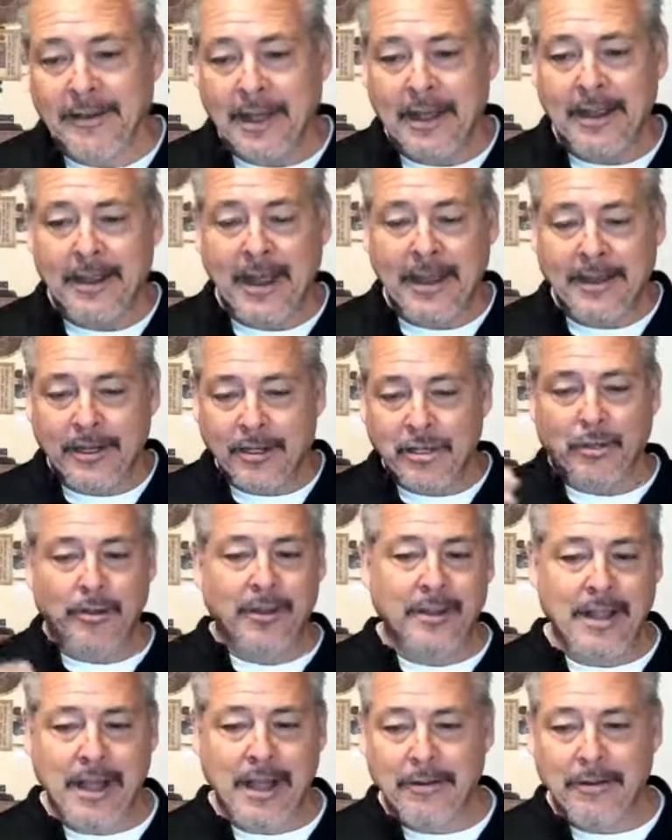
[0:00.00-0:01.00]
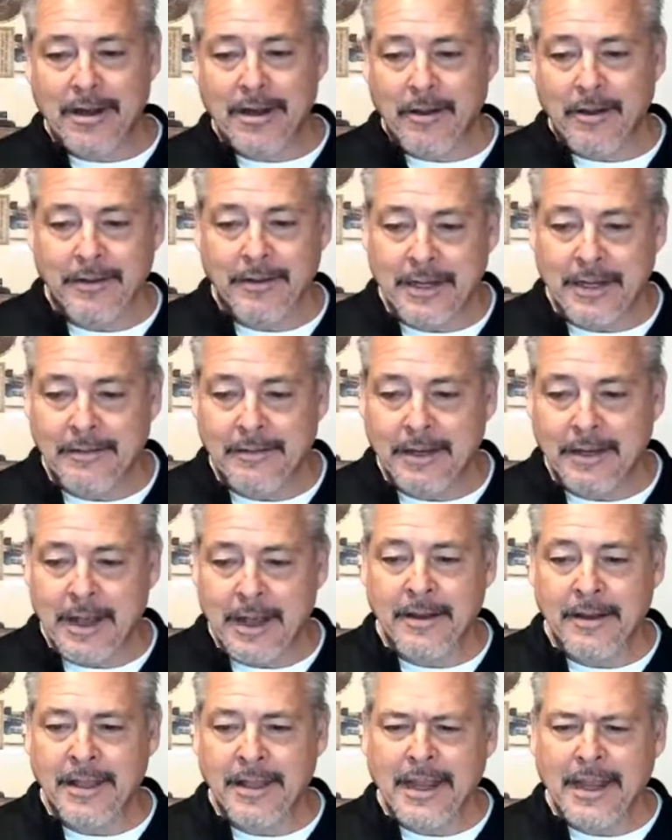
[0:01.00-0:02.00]
I could show you that right now. And I
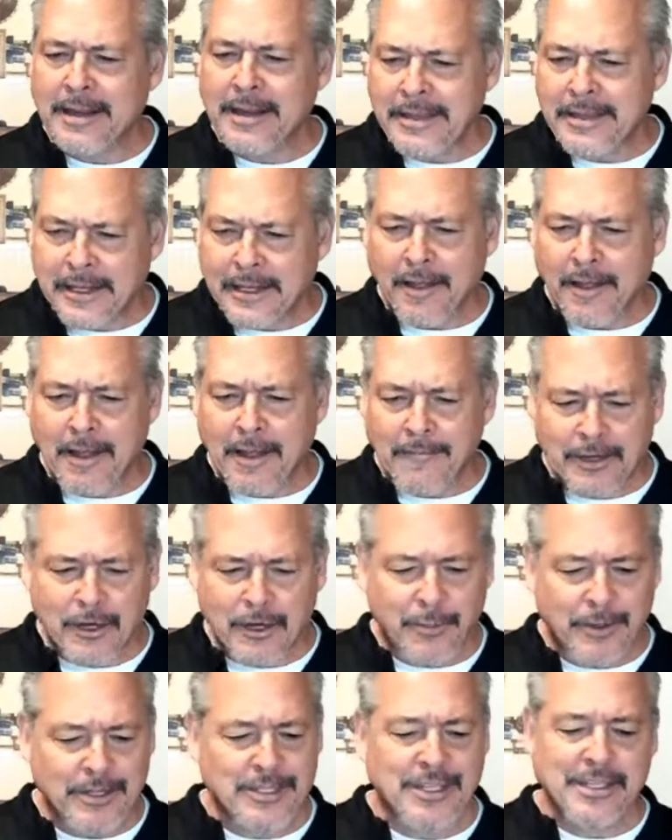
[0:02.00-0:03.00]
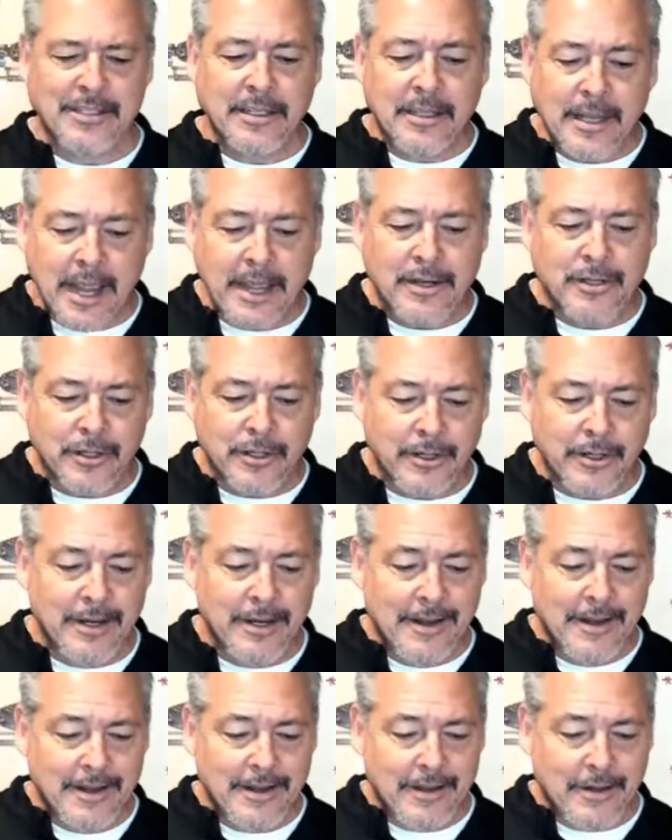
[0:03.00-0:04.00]
think I did on that video, but just in case you're
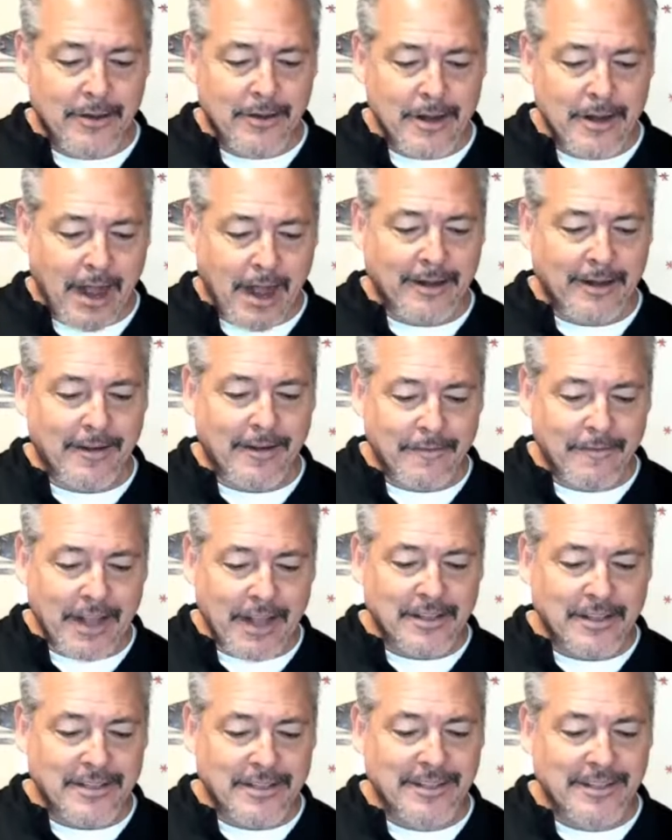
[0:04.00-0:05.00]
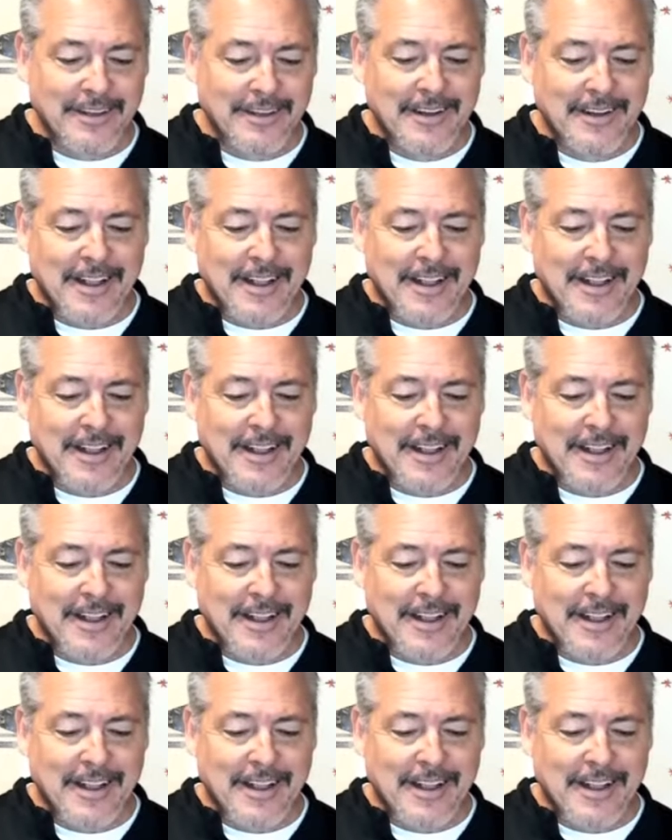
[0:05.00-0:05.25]
not convinced,